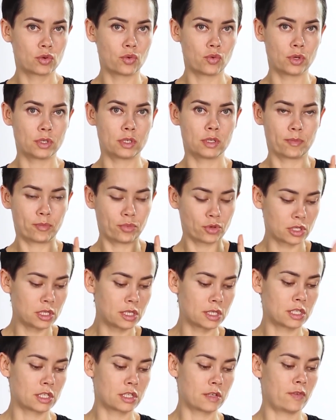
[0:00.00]

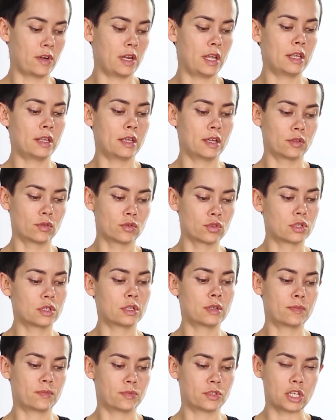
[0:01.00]
light-haired clients,
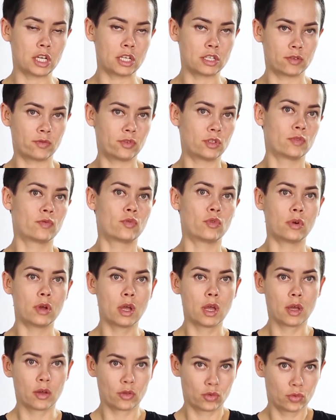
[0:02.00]
because as a
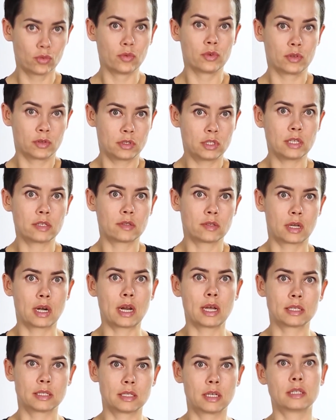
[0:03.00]
result,
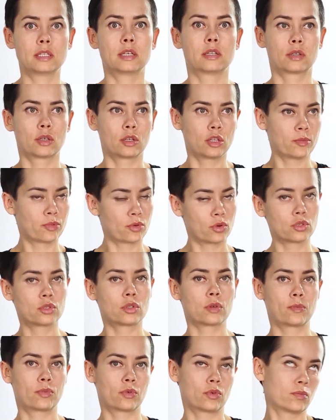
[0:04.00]
after the healing, we
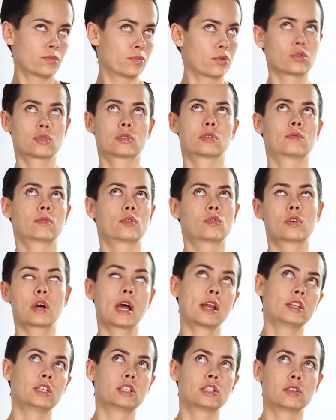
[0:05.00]
need different shades,
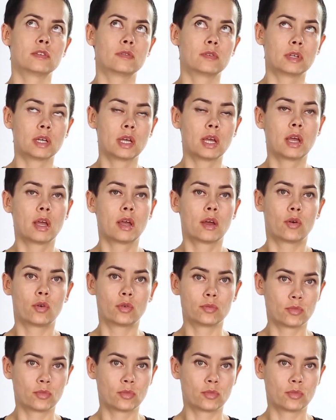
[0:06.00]
not just brown.